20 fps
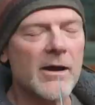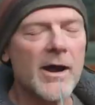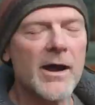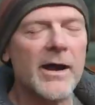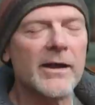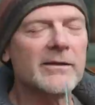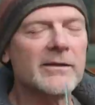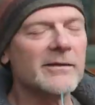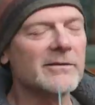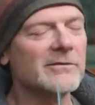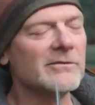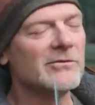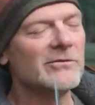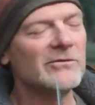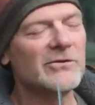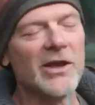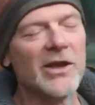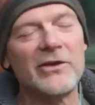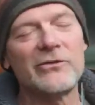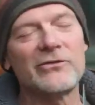I can
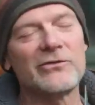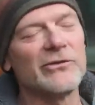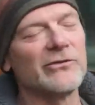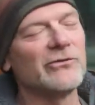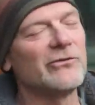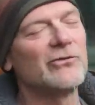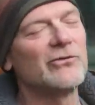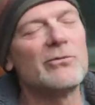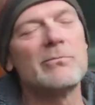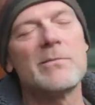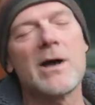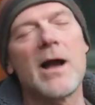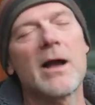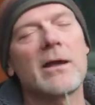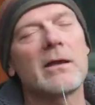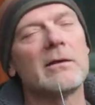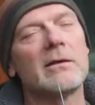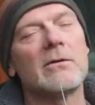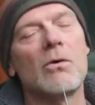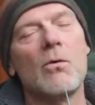taste the
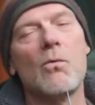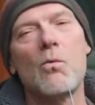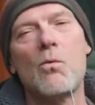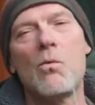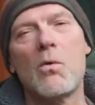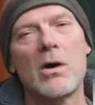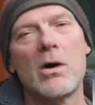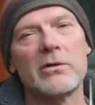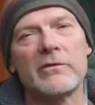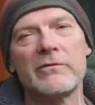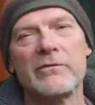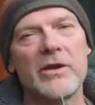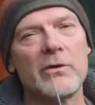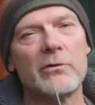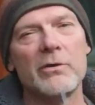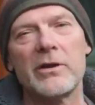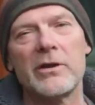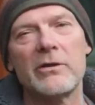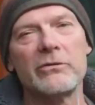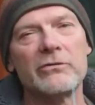sumac in a wonder.
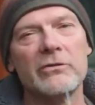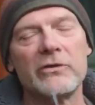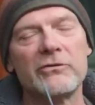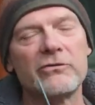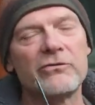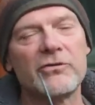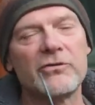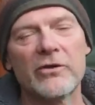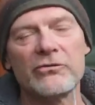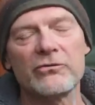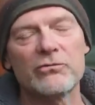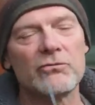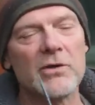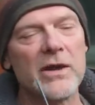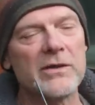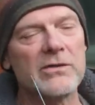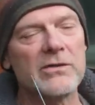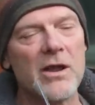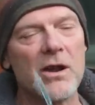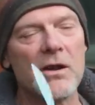There it is. It's just
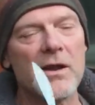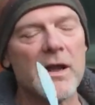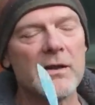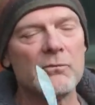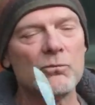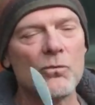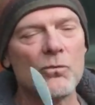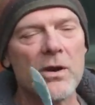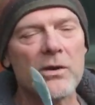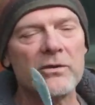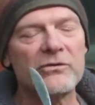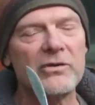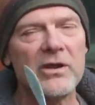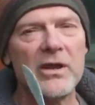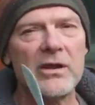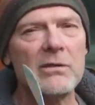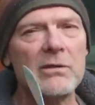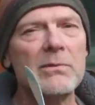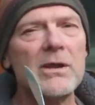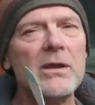right there. And where it's
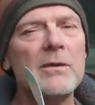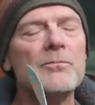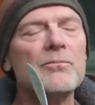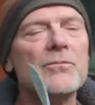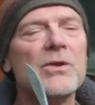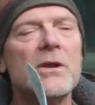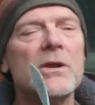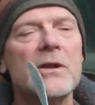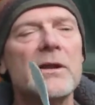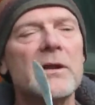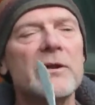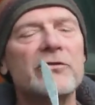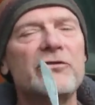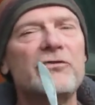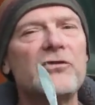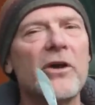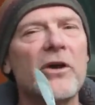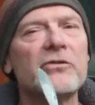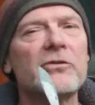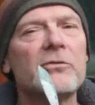hitting me, is
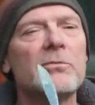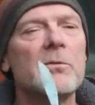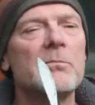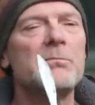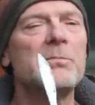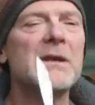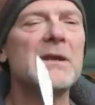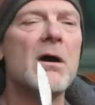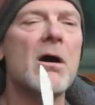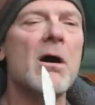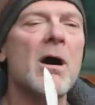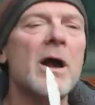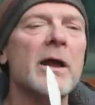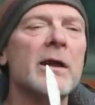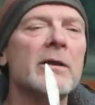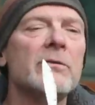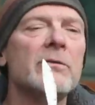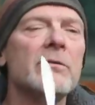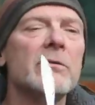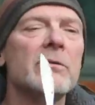just
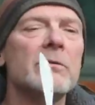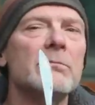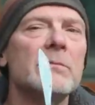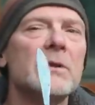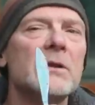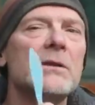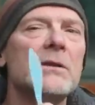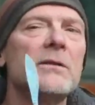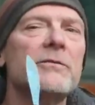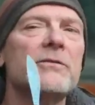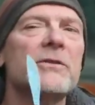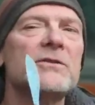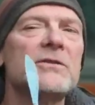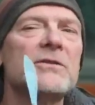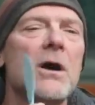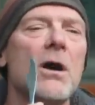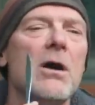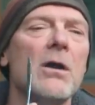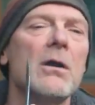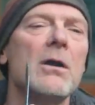behind the middle of the
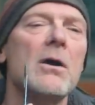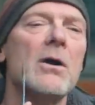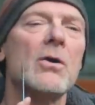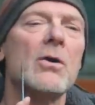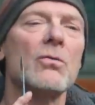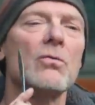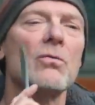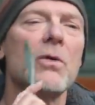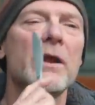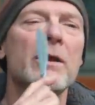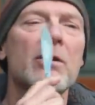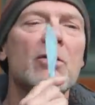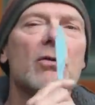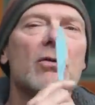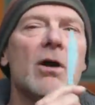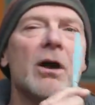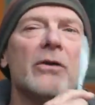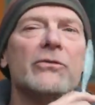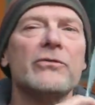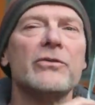tongue, right
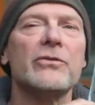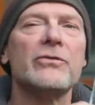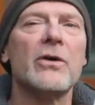across the